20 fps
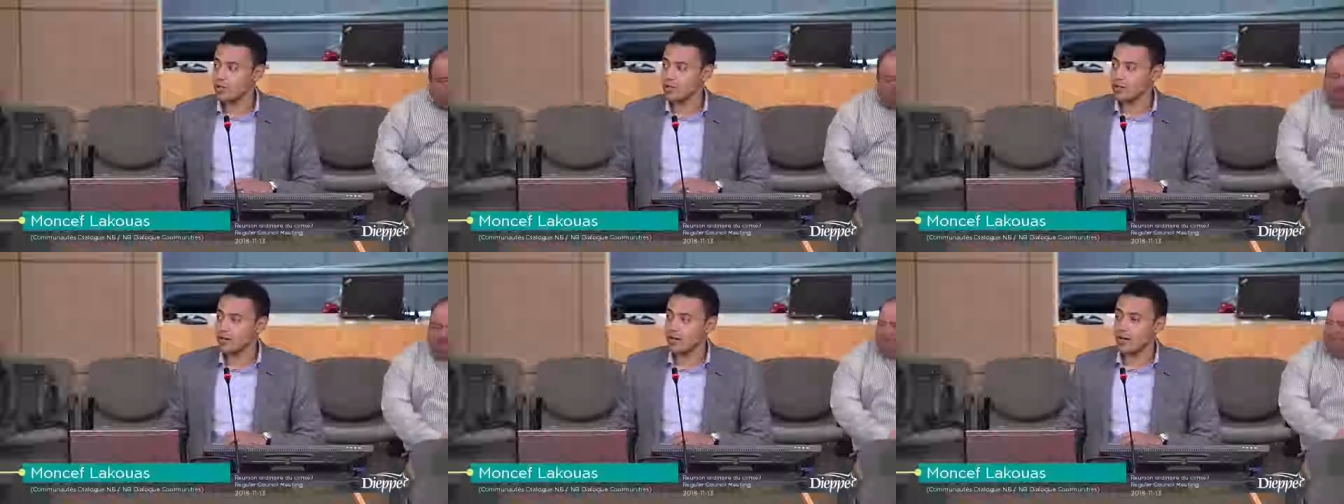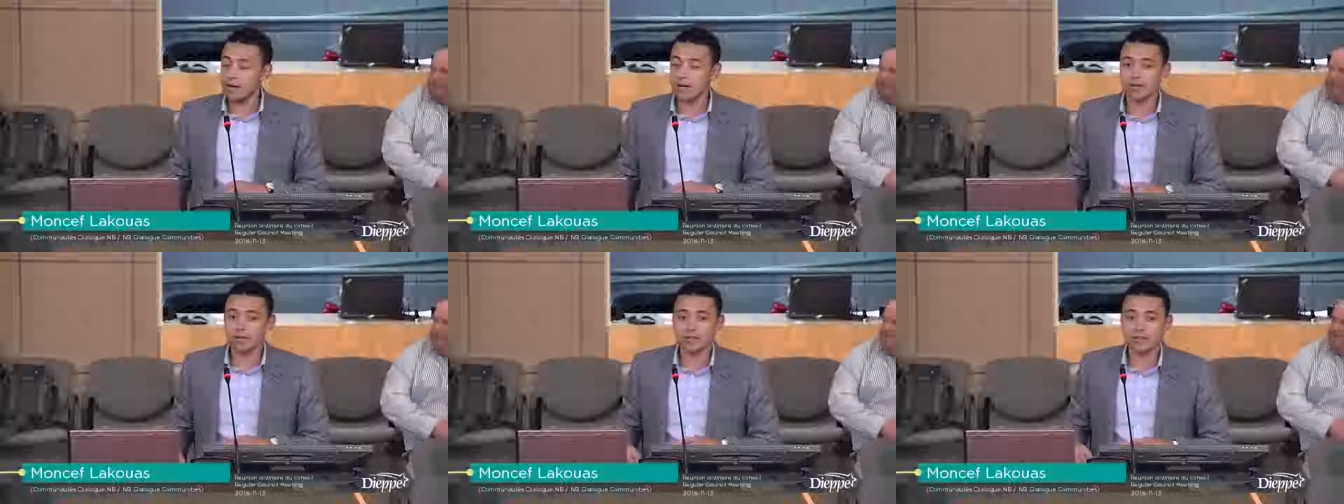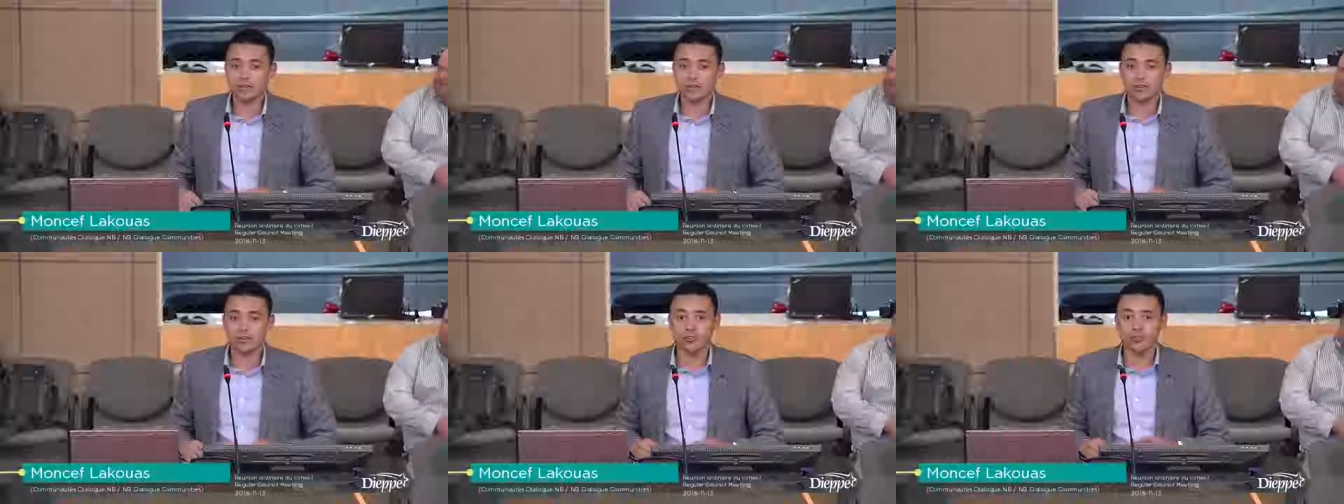who
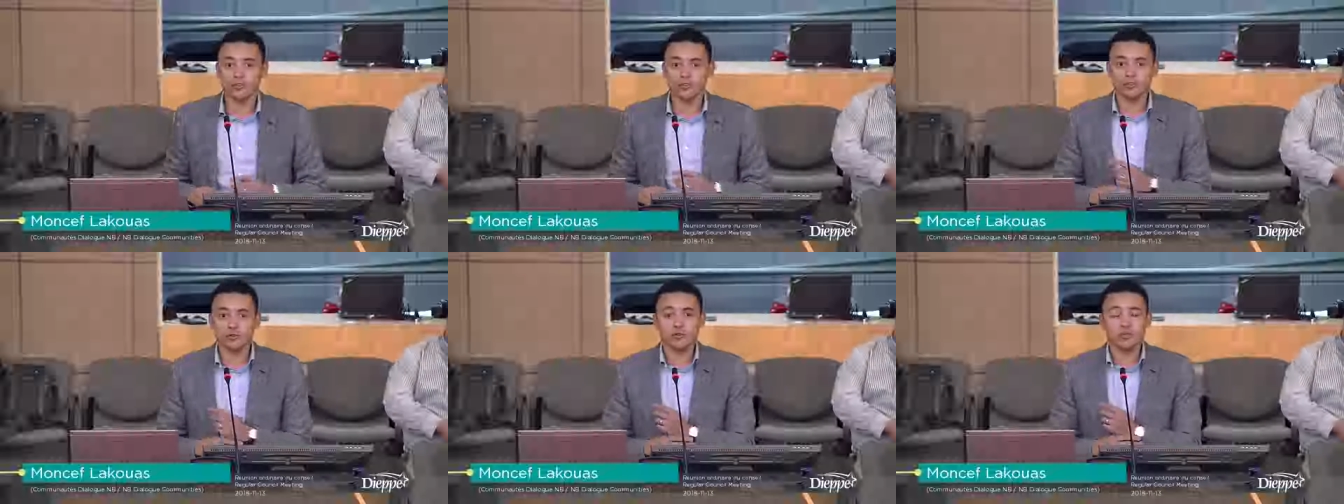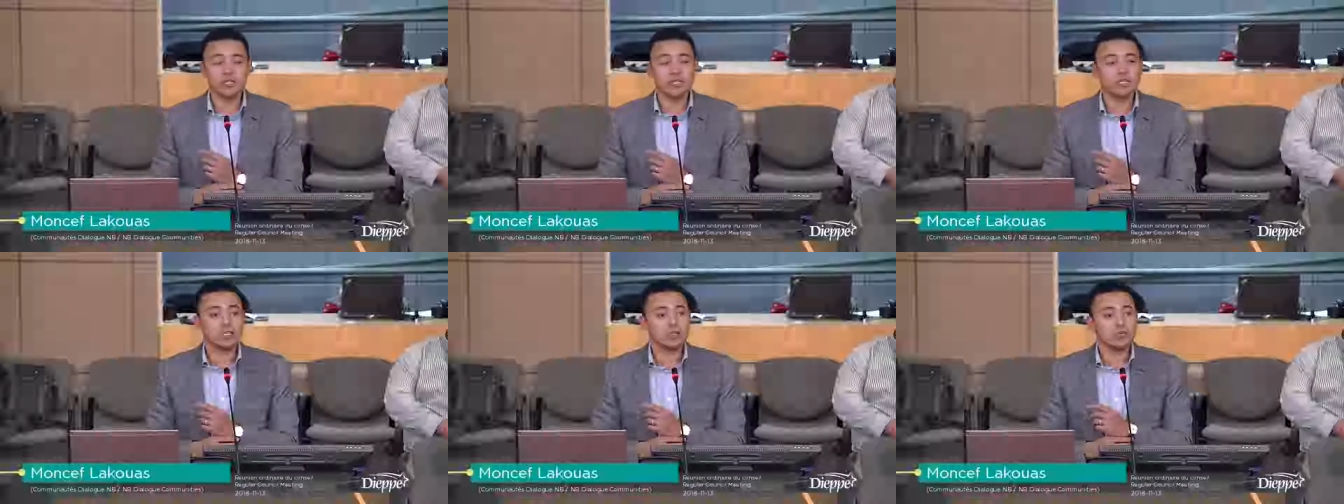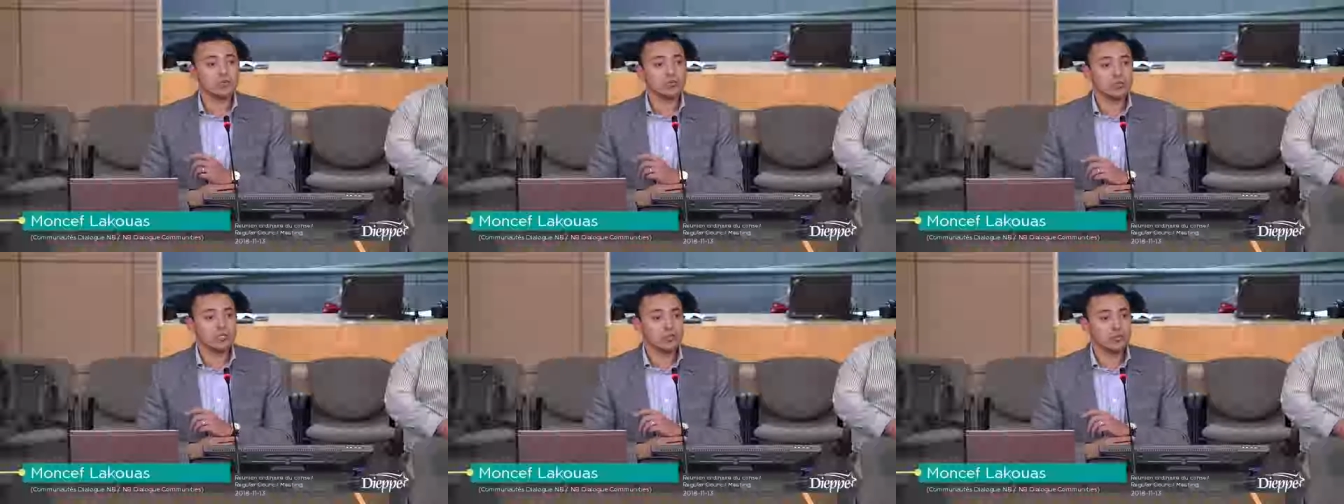want to create
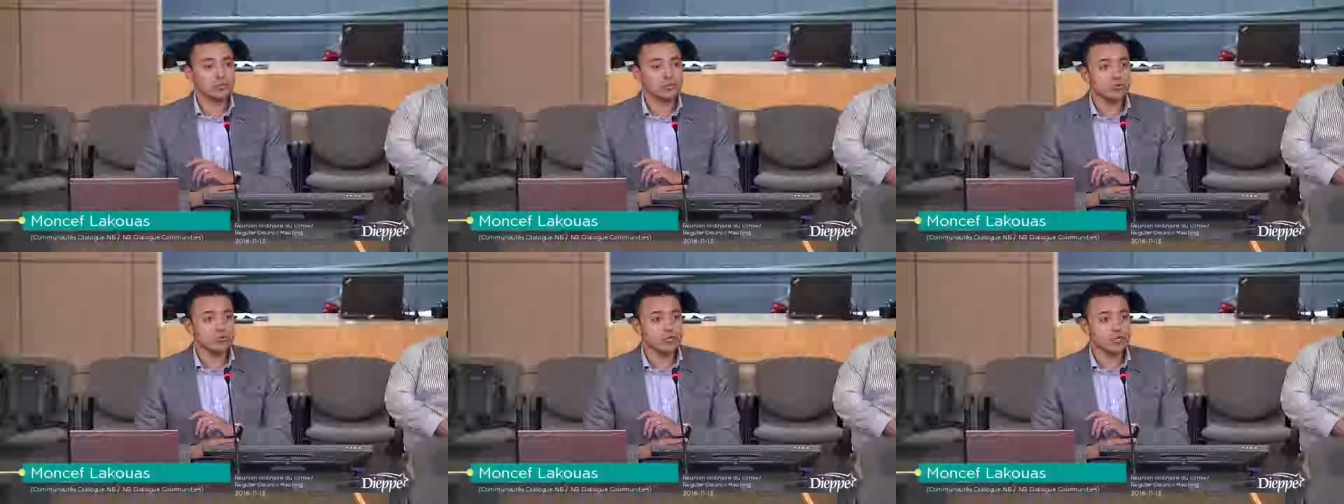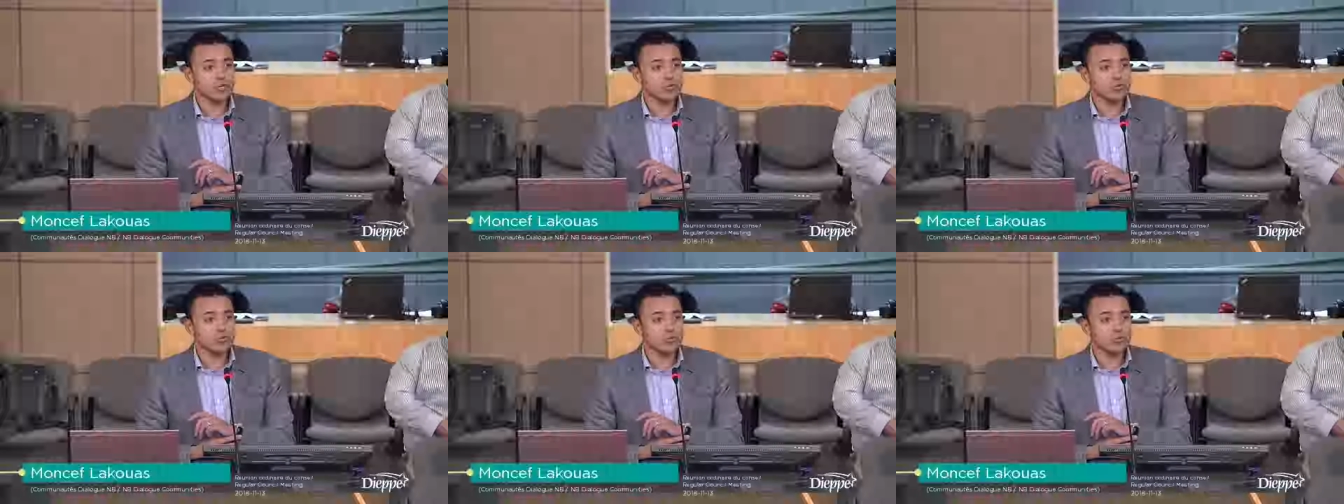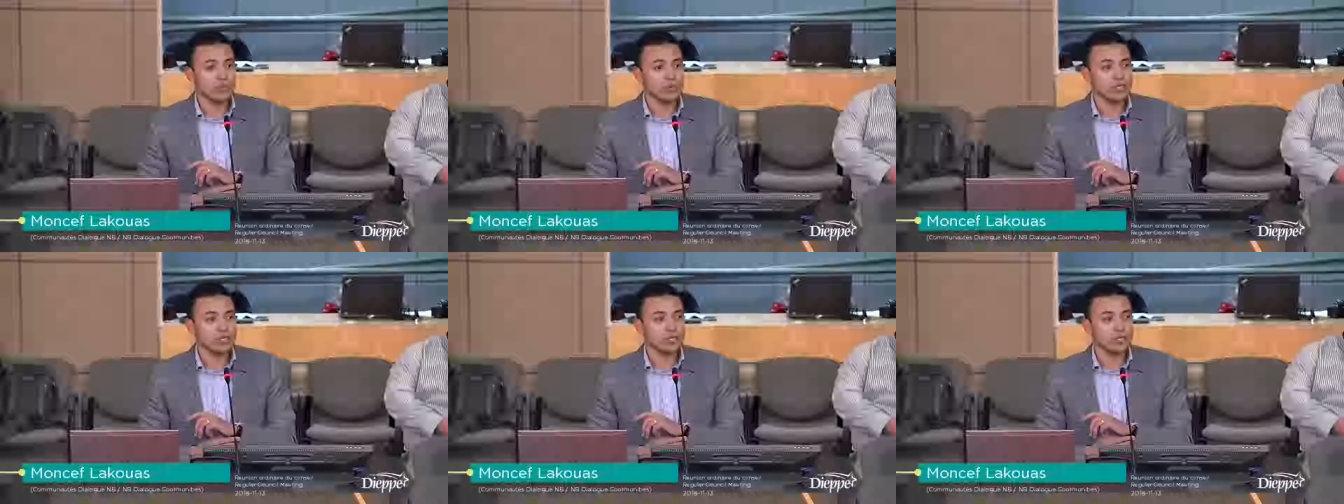a better
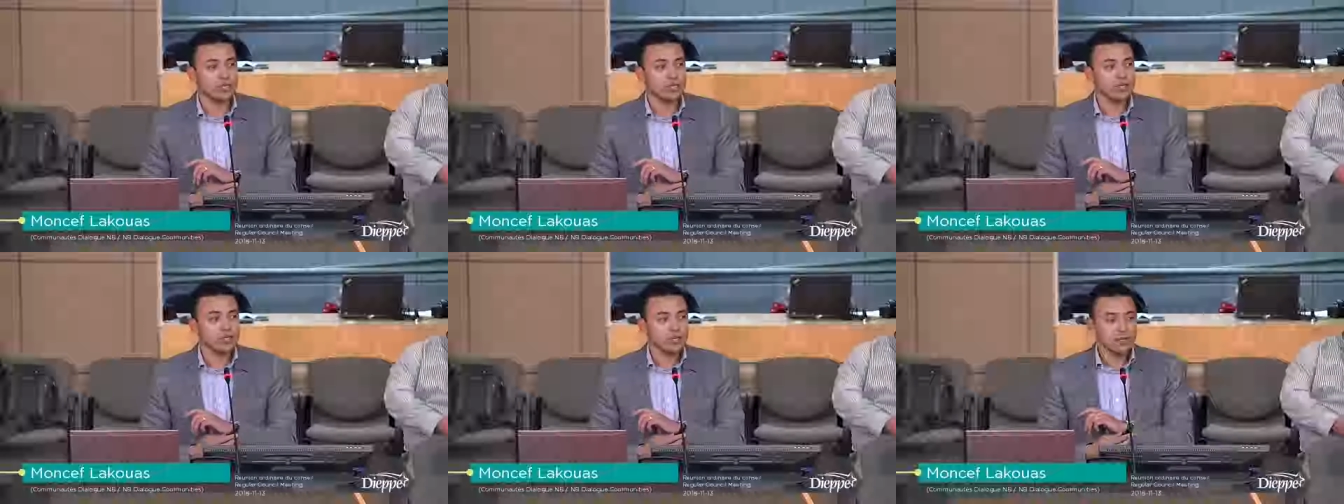dialogue between